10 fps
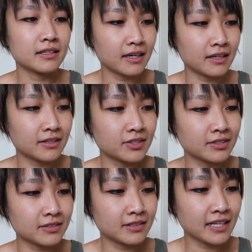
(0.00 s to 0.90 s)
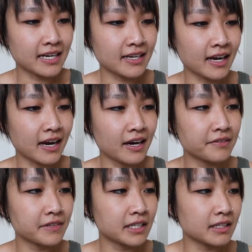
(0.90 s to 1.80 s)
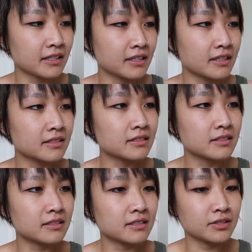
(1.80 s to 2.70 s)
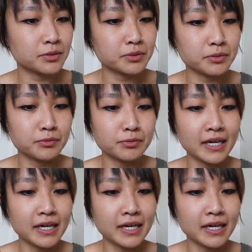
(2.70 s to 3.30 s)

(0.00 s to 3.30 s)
I just like having this to